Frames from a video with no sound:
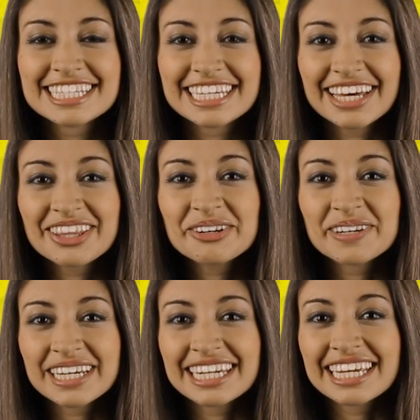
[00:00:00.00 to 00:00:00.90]
Together
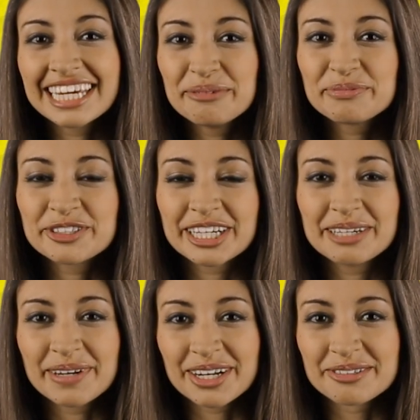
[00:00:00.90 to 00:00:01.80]
we can keep
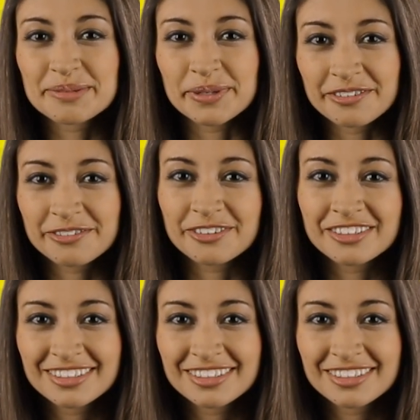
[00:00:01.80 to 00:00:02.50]
Truckee Meadows beautiful.